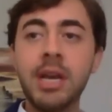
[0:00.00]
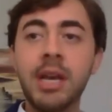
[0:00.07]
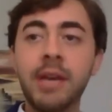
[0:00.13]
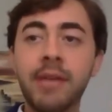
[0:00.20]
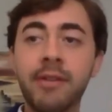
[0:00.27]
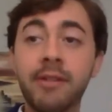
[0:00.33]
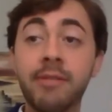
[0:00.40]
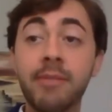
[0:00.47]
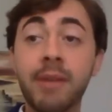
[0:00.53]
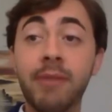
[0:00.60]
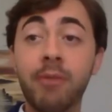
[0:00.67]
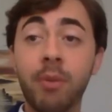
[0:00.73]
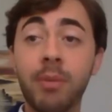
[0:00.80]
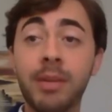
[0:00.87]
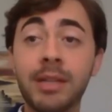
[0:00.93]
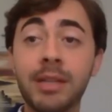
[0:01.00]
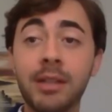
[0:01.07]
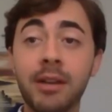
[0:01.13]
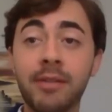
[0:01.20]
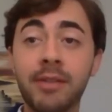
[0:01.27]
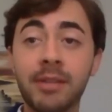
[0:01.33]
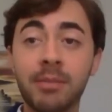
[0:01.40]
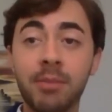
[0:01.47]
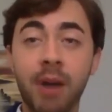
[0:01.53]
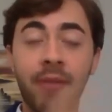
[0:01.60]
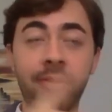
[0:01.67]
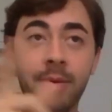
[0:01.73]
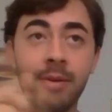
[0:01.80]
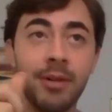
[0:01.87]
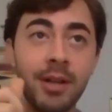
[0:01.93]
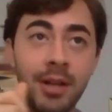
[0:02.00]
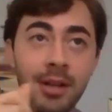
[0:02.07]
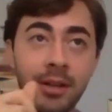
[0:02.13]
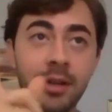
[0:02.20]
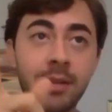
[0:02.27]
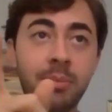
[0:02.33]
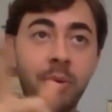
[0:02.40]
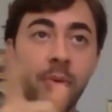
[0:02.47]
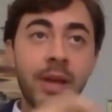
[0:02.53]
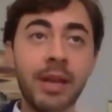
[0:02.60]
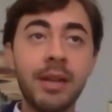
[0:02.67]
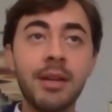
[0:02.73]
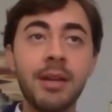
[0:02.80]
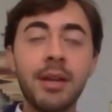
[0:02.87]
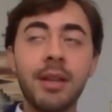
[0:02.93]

even if metformin itself isn't profitable. Good point.